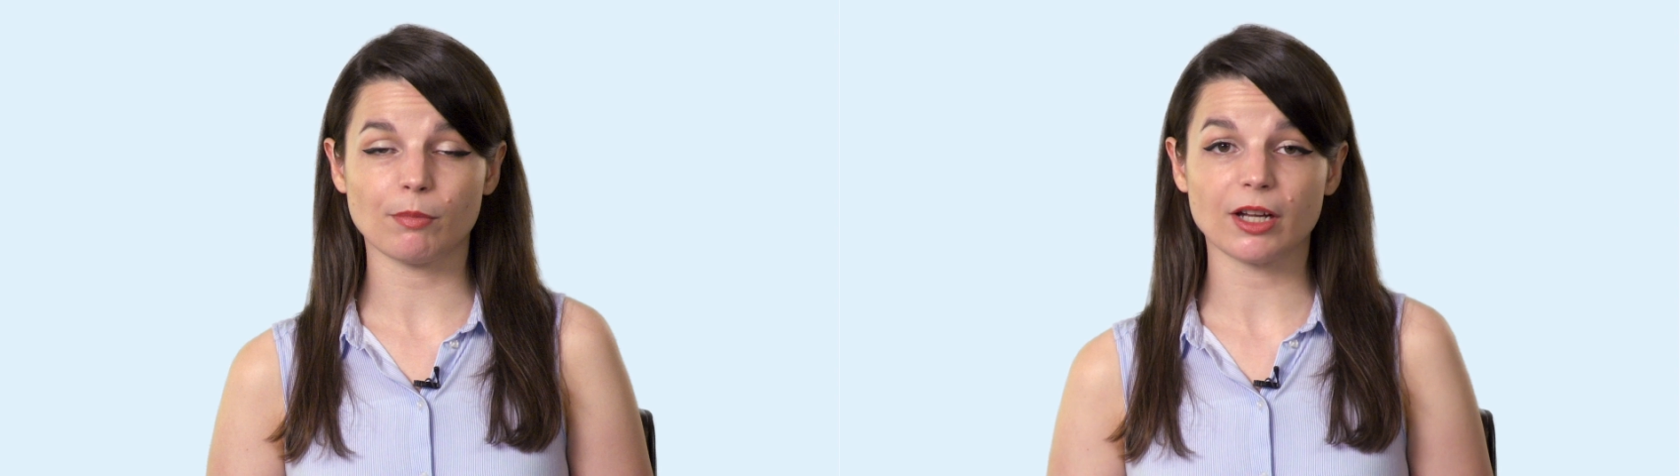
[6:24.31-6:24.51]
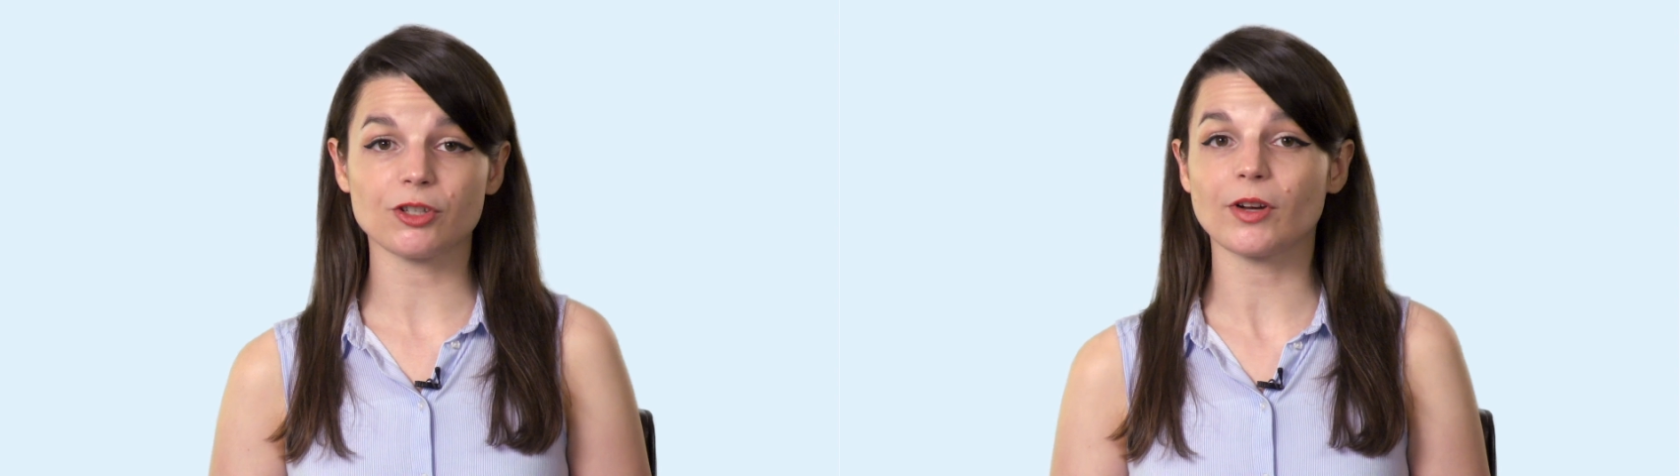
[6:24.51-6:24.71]

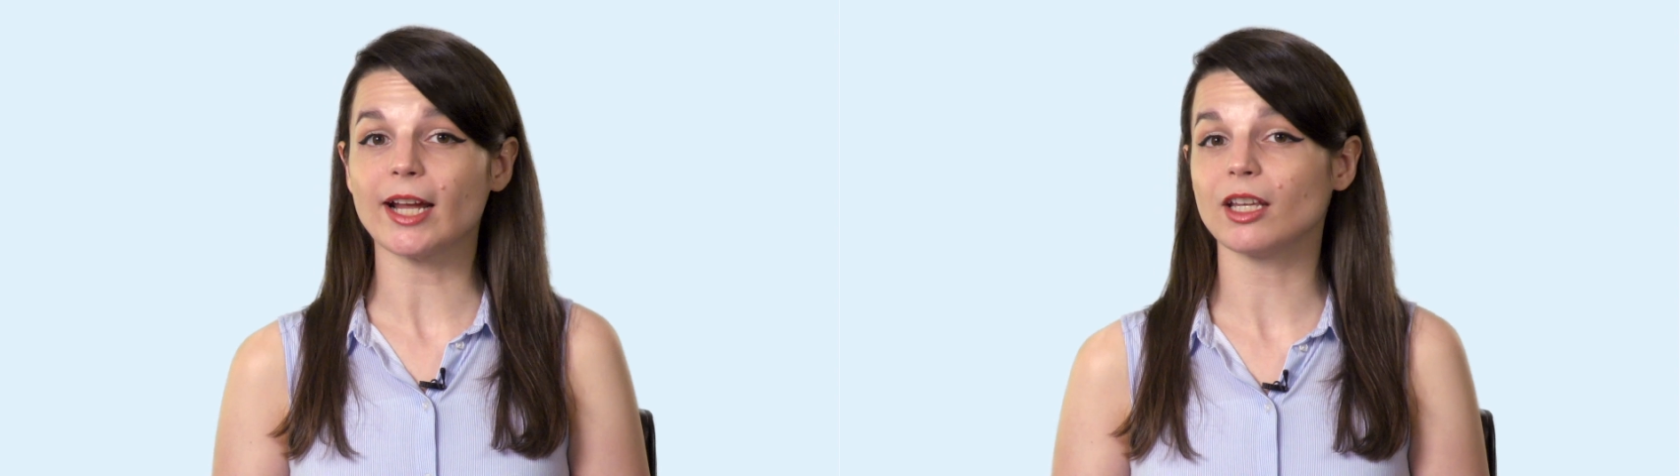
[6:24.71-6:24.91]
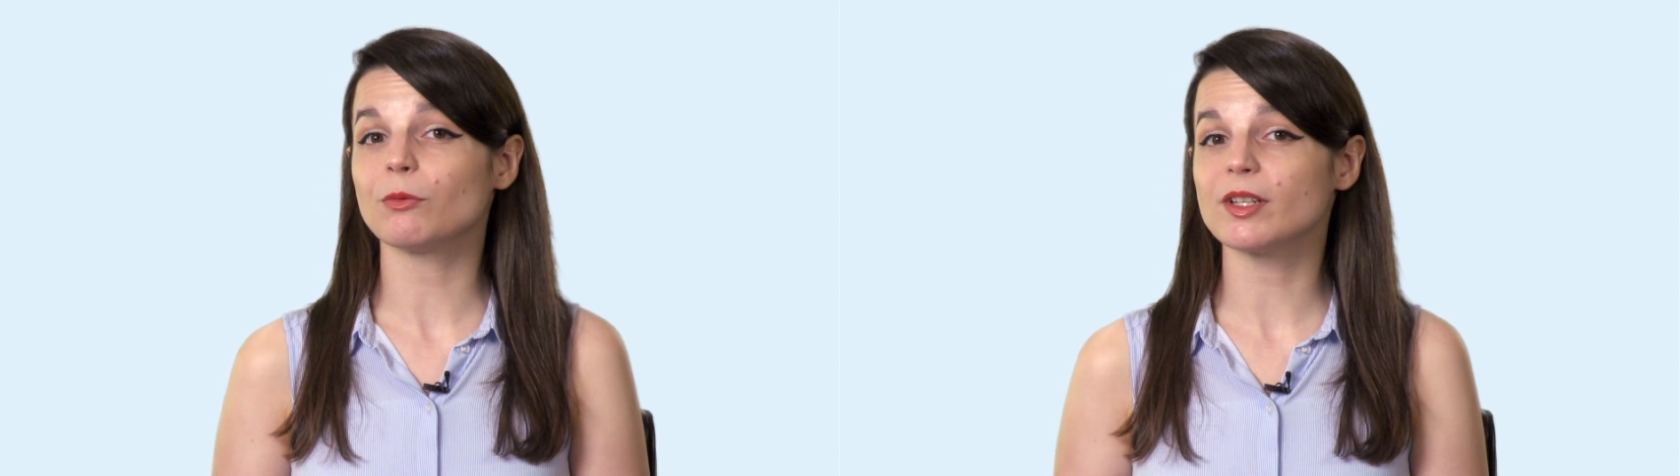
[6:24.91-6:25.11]
but
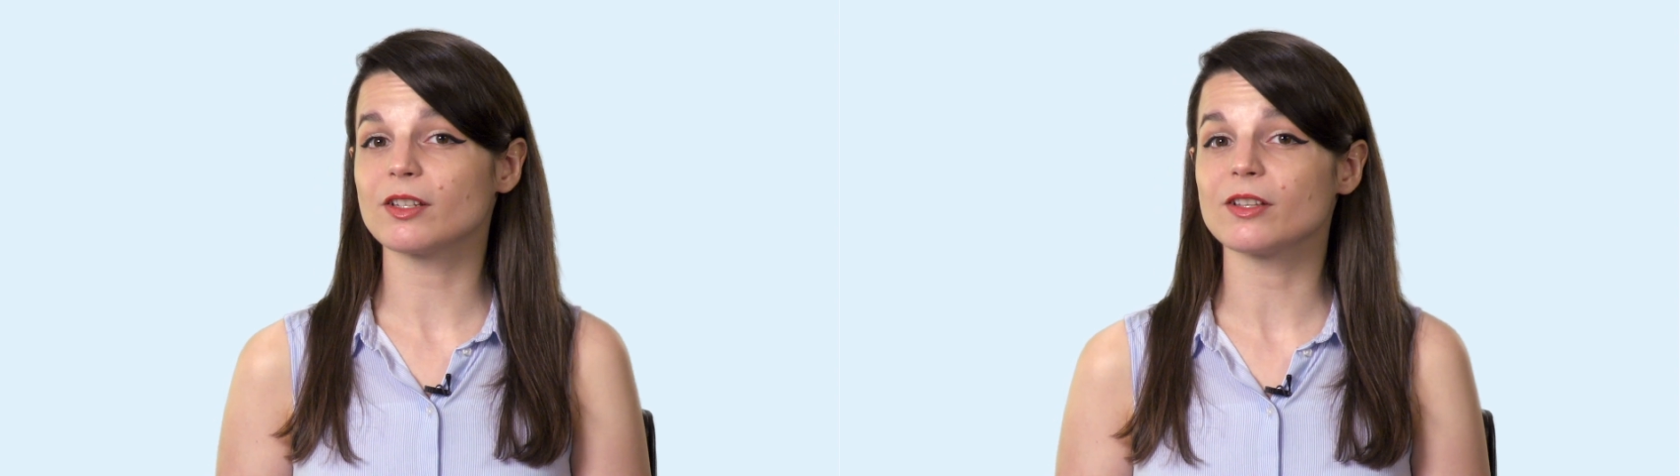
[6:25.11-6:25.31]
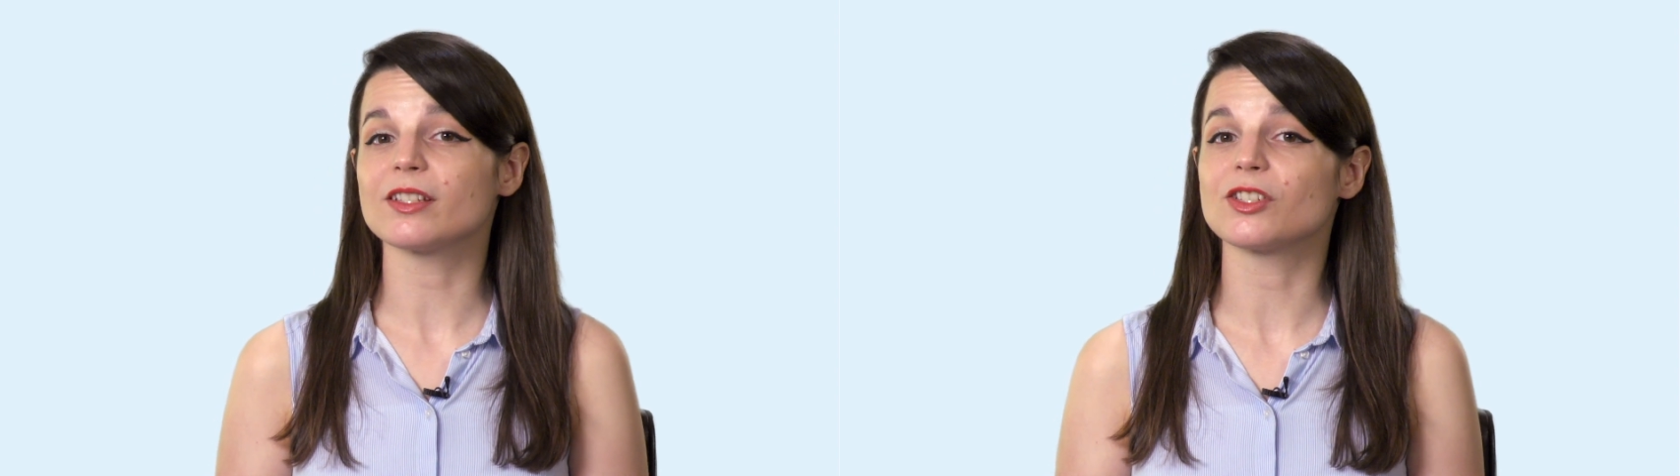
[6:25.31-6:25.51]
tracking
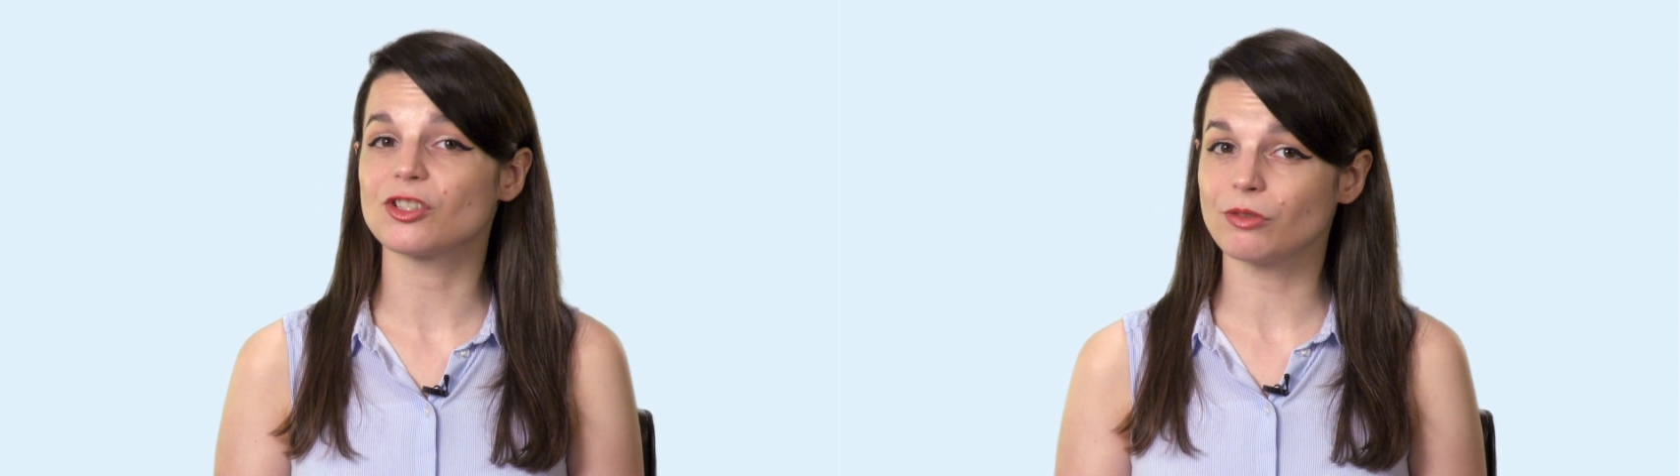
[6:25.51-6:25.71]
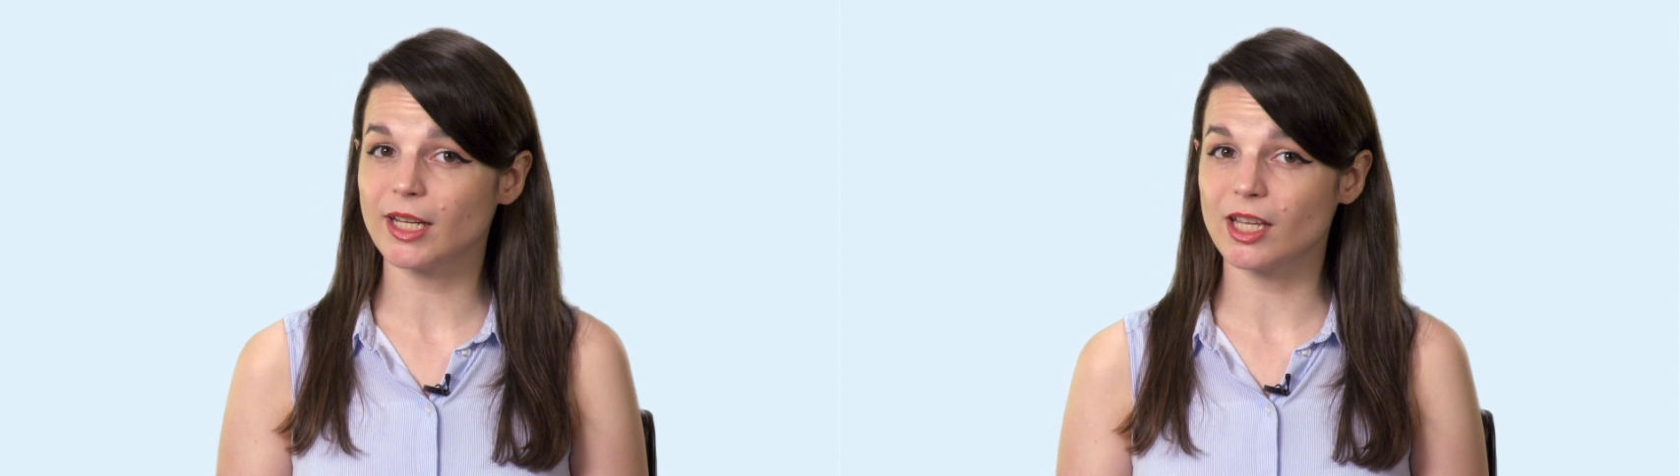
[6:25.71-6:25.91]
results is
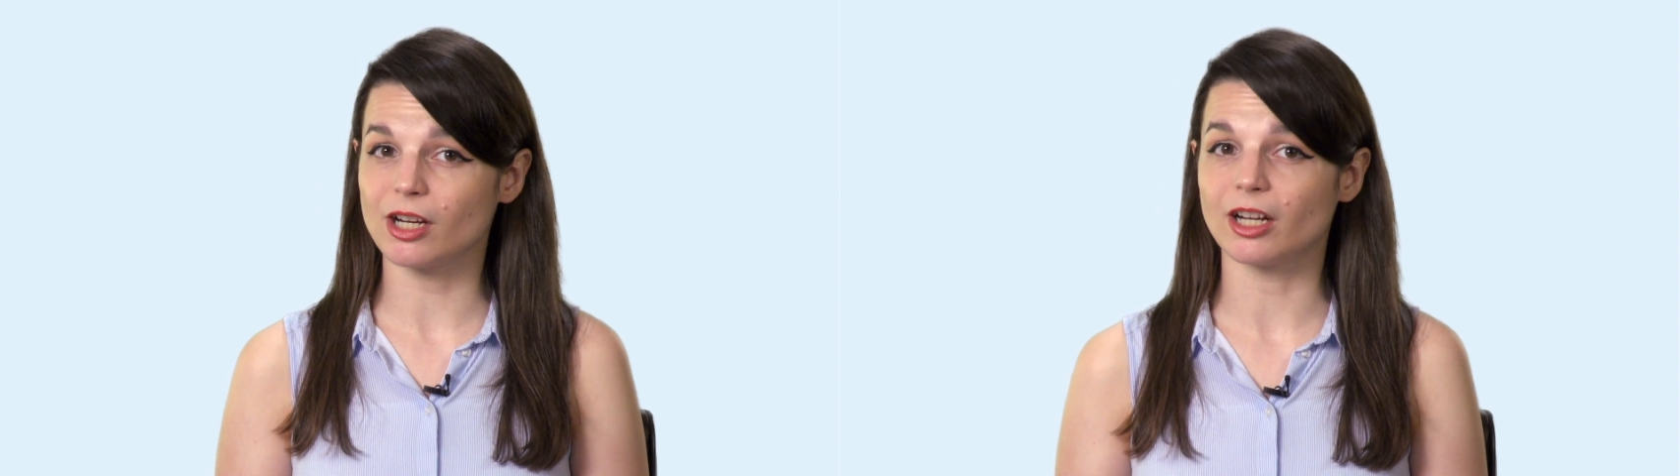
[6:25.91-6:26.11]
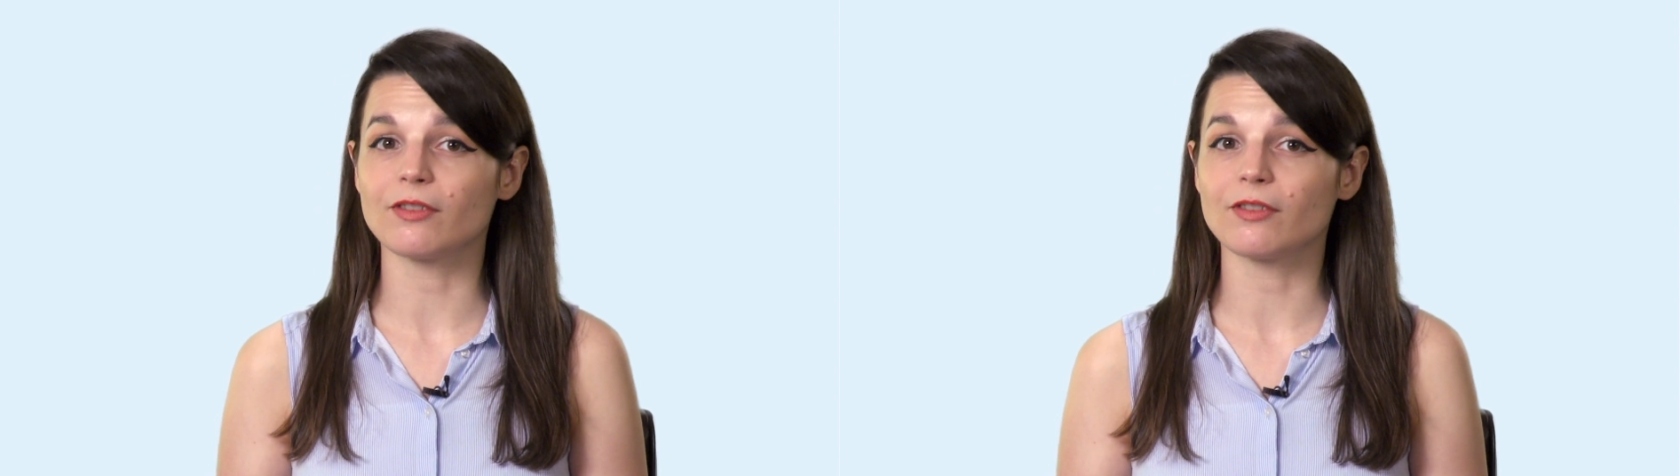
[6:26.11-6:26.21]
trickier